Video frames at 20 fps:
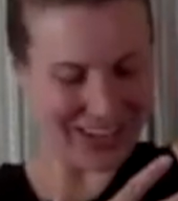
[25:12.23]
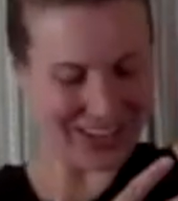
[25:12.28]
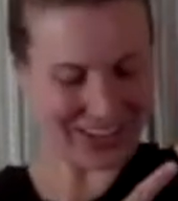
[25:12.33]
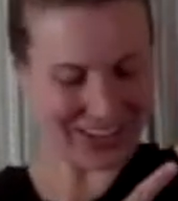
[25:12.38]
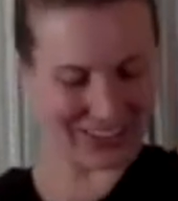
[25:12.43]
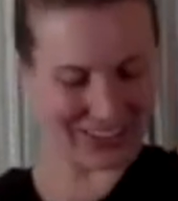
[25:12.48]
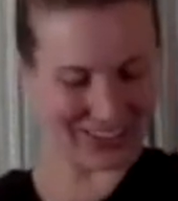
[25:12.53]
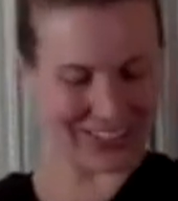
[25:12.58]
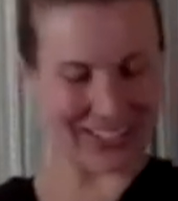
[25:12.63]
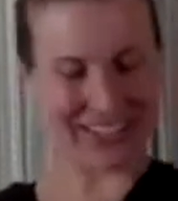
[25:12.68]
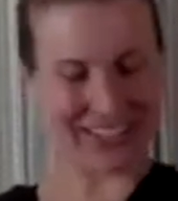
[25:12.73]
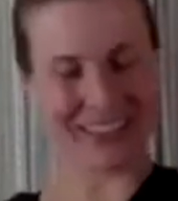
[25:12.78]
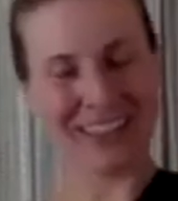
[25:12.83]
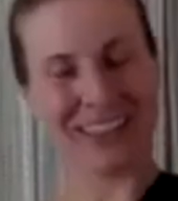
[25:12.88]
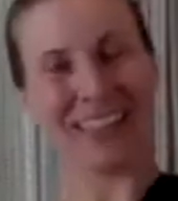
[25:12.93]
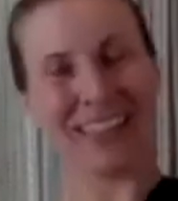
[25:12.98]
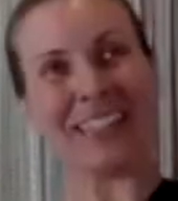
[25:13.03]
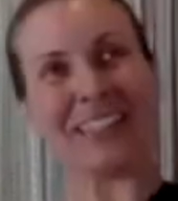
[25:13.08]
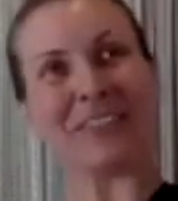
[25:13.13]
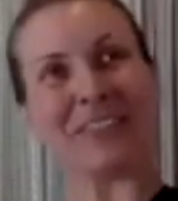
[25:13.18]
Okay,
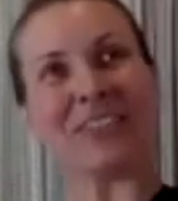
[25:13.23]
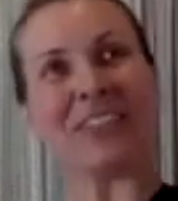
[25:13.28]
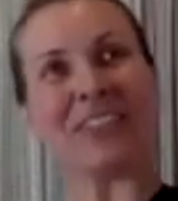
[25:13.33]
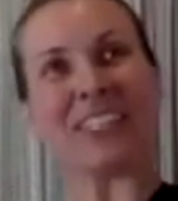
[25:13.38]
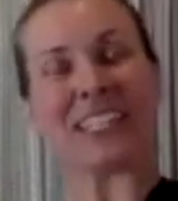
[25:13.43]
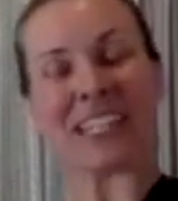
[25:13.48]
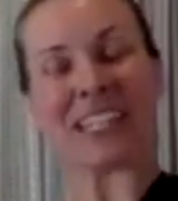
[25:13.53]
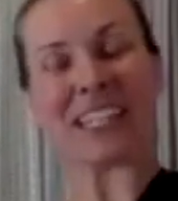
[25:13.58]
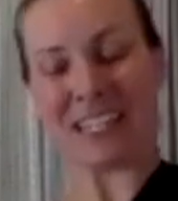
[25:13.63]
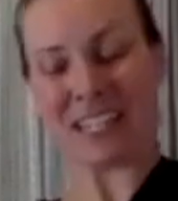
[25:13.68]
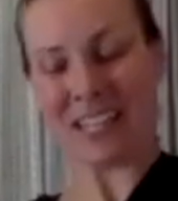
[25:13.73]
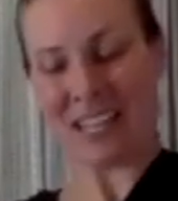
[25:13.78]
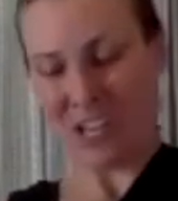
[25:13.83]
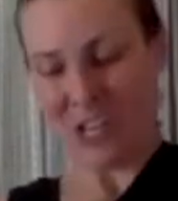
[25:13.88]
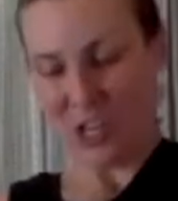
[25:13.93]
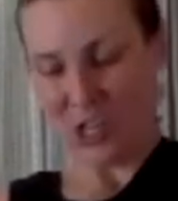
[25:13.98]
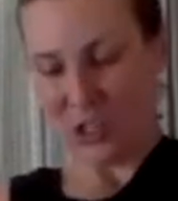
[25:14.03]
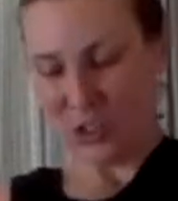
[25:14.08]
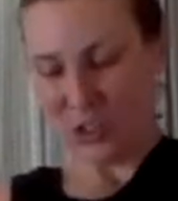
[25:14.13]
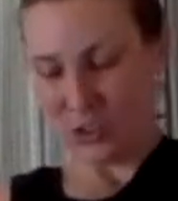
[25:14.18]
lifting.
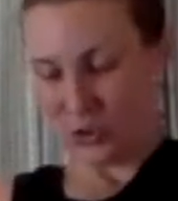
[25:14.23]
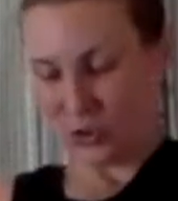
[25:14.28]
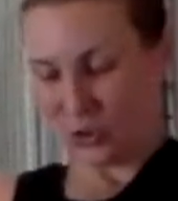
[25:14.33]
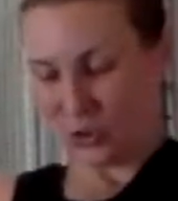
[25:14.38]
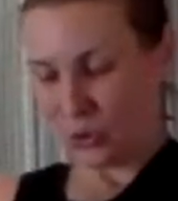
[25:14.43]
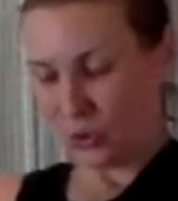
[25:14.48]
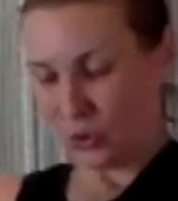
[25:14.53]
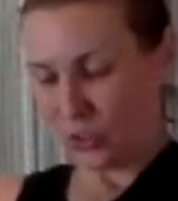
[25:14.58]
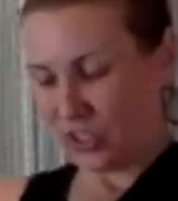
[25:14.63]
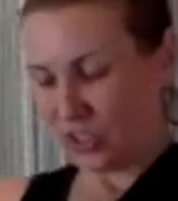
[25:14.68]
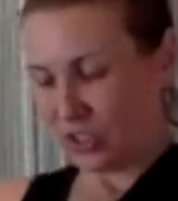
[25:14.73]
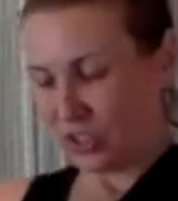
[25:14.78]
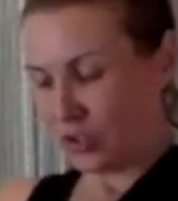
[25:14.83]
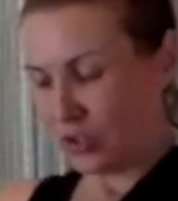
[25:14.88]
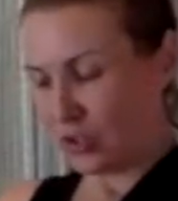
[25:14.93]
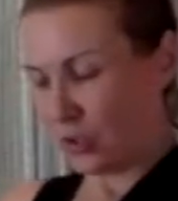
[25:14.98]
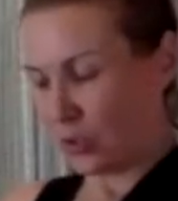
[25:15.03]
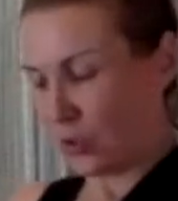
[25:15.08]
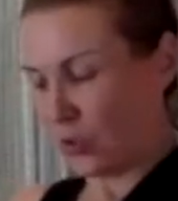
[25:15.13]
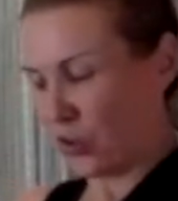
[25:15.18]
You twist your
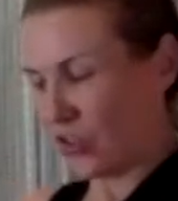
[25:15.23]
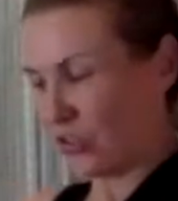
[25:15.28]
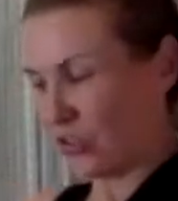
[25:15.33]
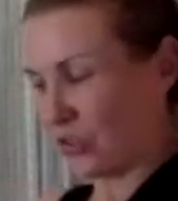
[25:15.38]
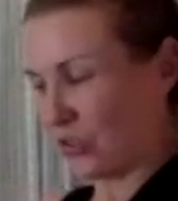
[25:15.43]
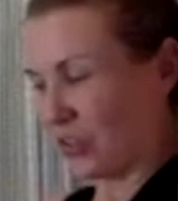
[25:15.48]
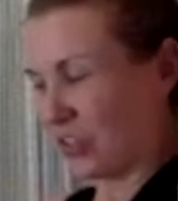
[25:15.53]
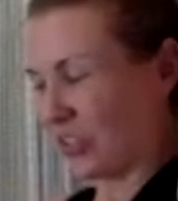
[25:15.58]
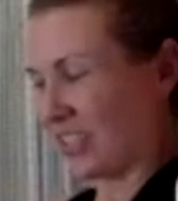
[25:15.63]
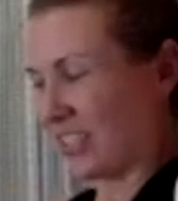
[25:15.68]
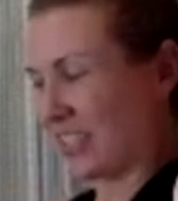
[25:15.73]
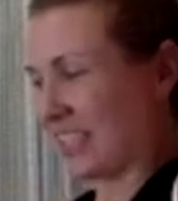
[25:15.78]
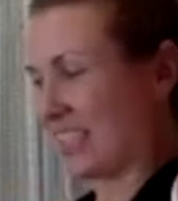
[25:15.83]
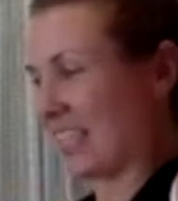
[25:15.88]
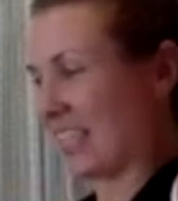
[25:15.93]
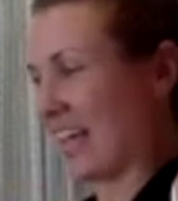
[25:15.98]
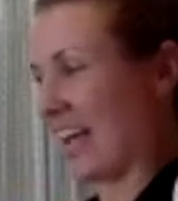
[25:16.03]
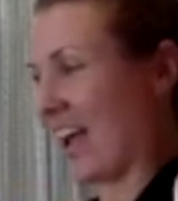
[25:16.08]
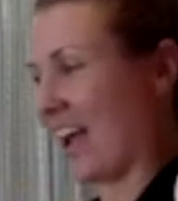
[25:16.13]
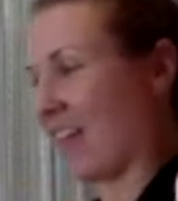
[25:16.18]
torso to the
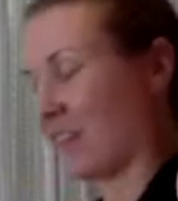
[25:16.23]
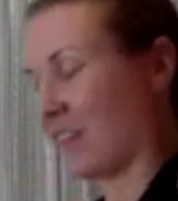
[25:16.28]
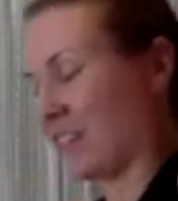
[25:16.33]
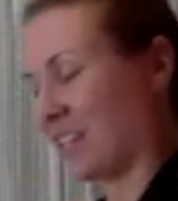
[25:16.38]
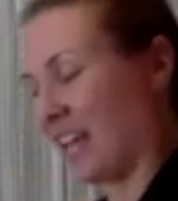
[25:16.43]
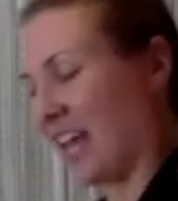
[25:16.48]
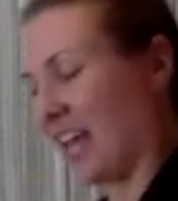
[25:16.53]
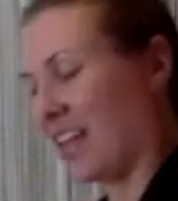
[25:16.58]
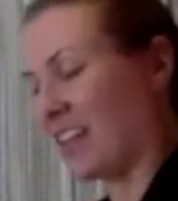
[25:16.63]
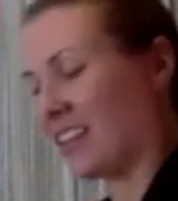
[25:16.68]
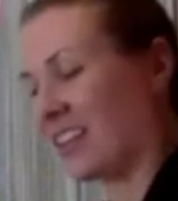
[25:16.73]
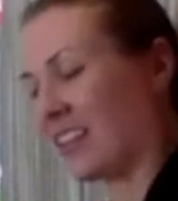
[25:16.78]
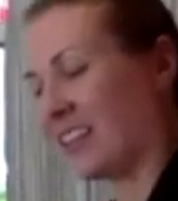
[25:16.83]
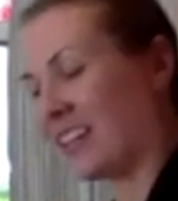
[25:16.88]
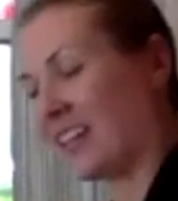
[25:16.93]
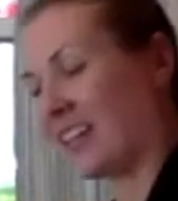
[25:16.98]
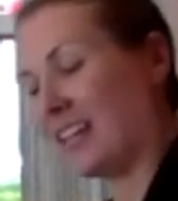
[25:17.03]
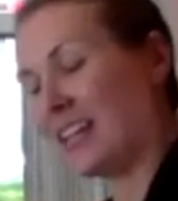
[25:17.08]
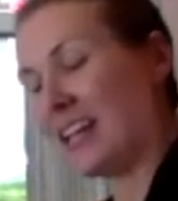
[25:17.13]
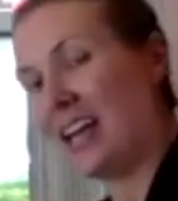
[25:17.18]
left and
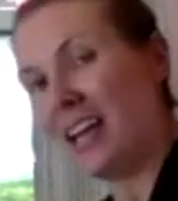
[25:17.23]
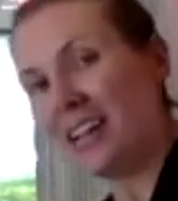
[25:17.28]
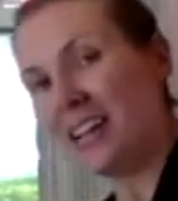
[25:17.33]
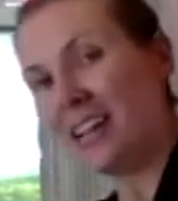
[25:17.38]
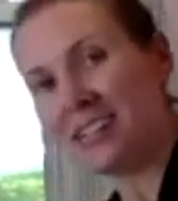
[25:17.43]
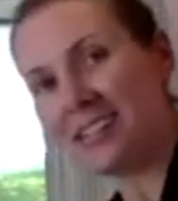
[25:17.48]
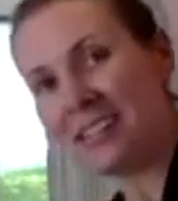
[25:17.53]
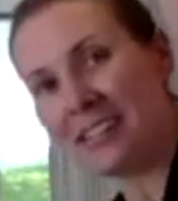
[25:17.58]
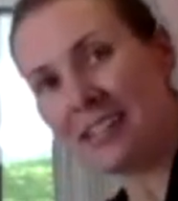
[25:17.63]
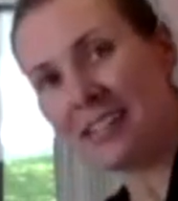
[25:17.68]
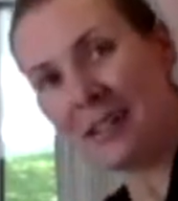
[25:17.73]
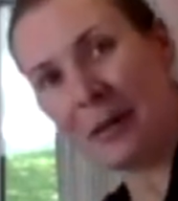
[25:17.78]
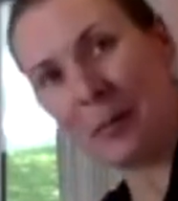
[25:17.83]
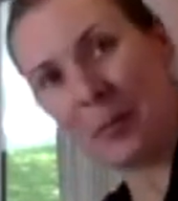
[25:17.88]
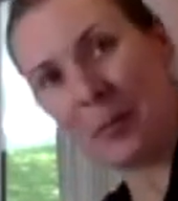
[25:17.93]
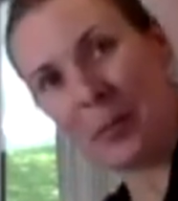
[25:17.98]
then tip.